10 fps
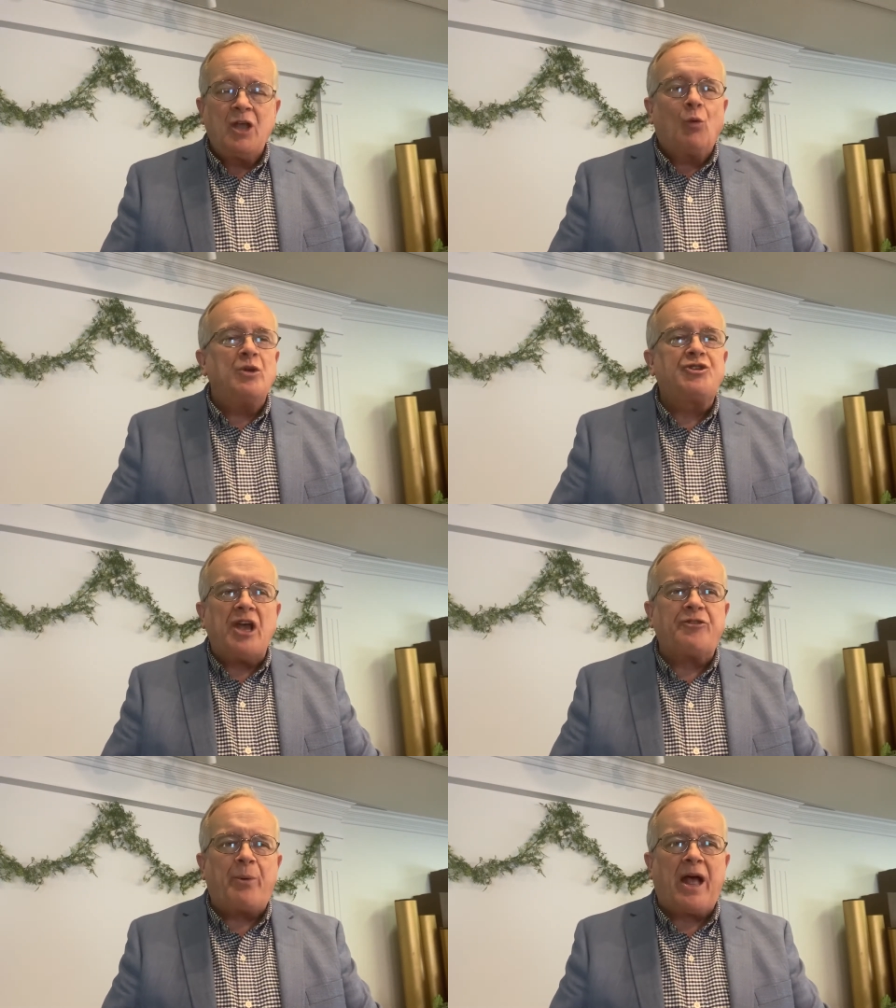when
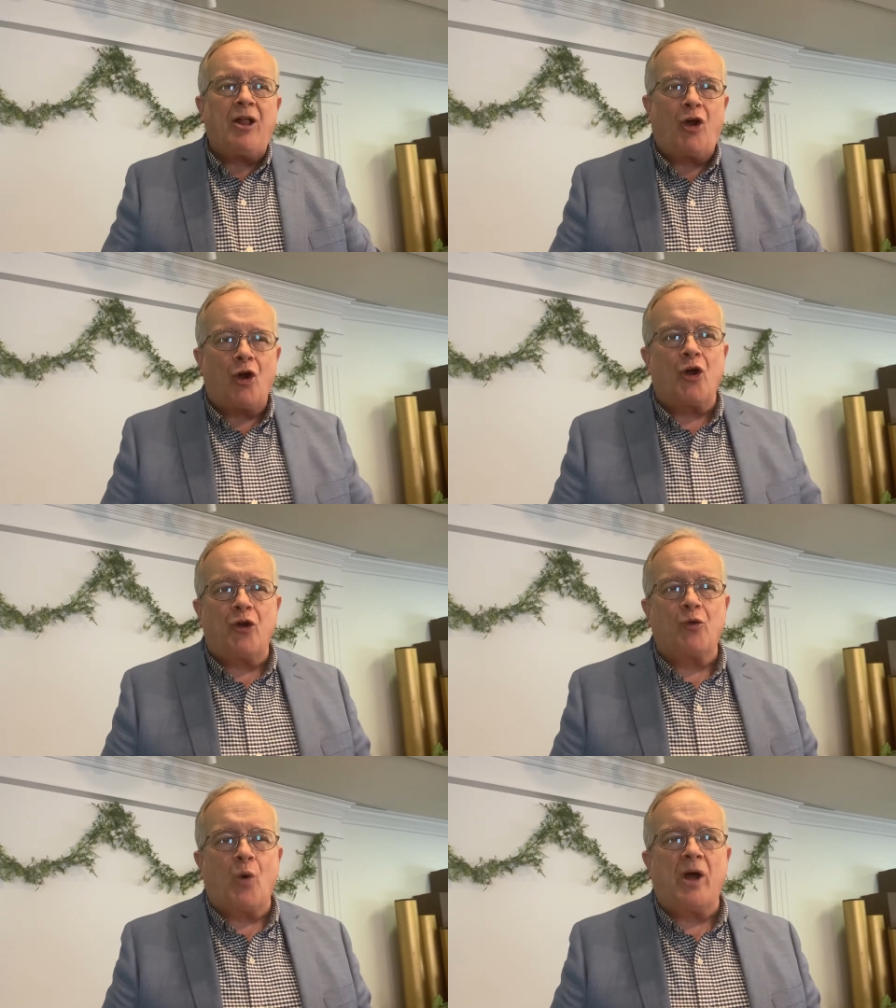Jezebel
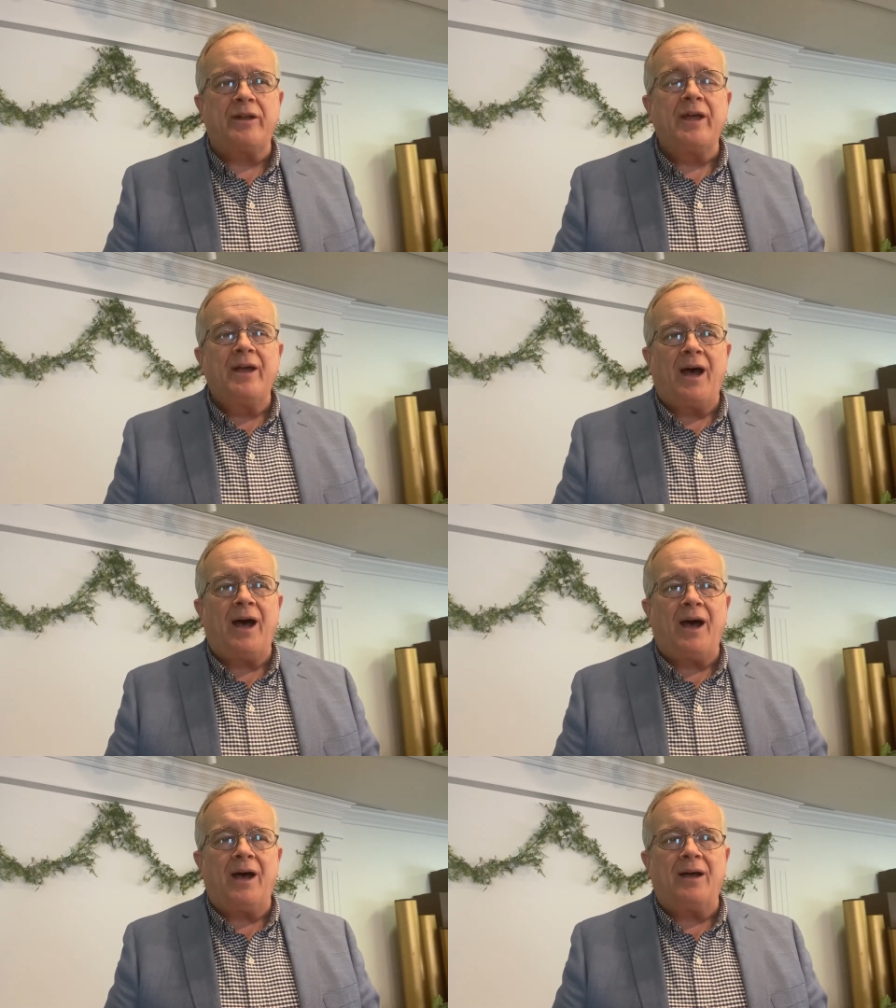heard what uh,
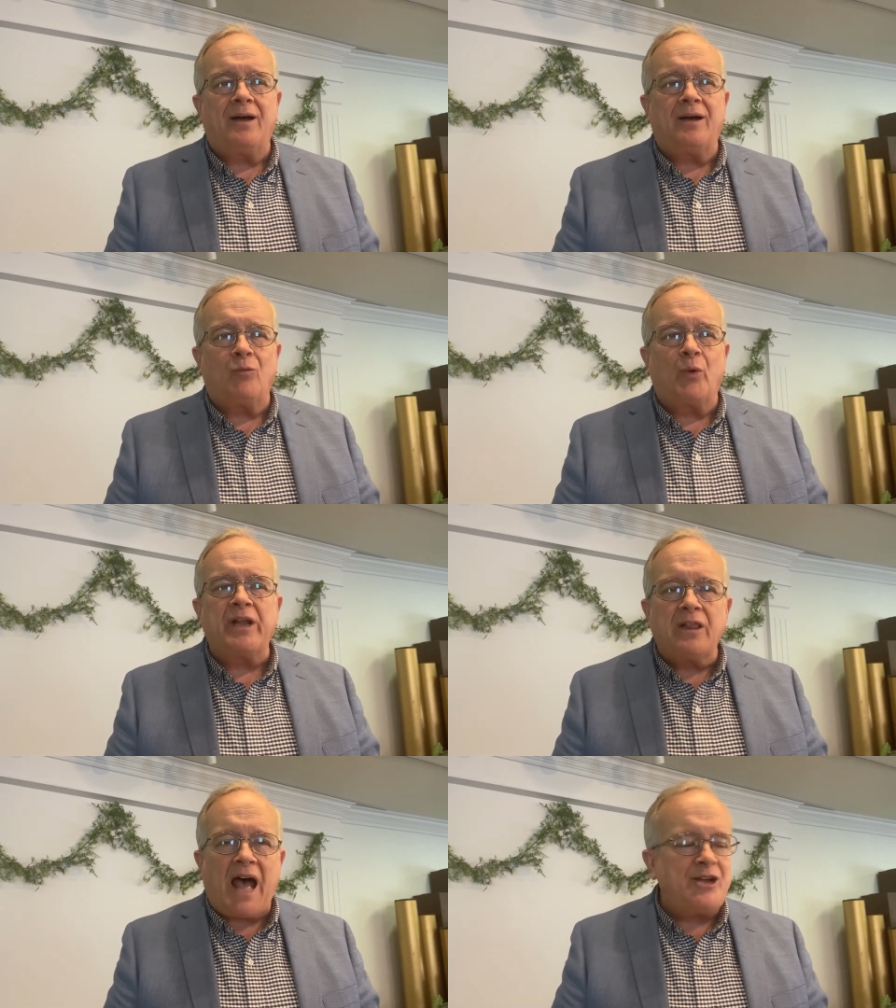uh, what
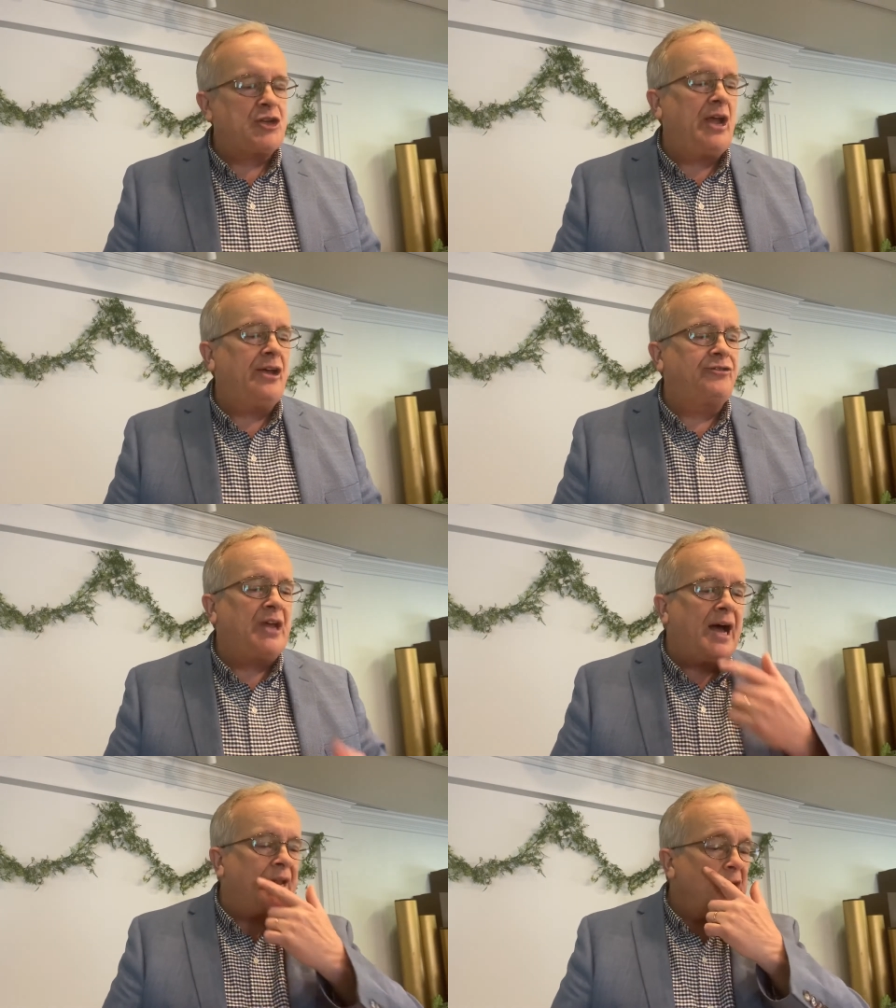Elijah had
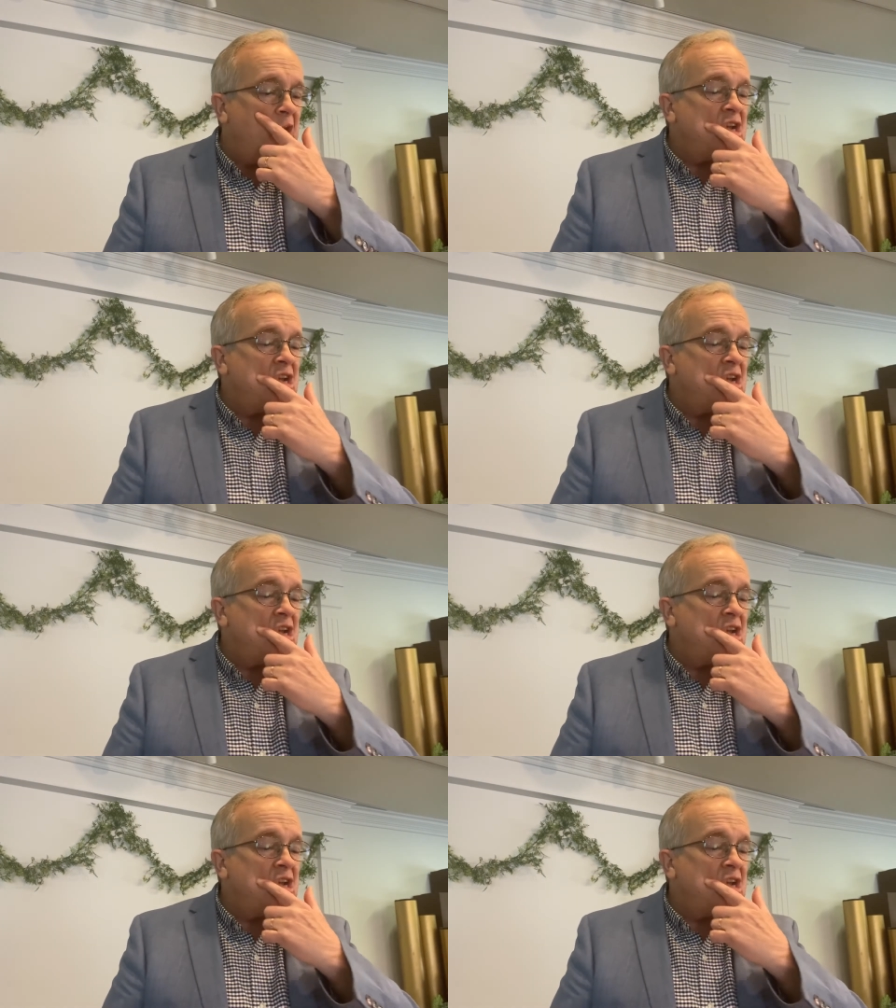done,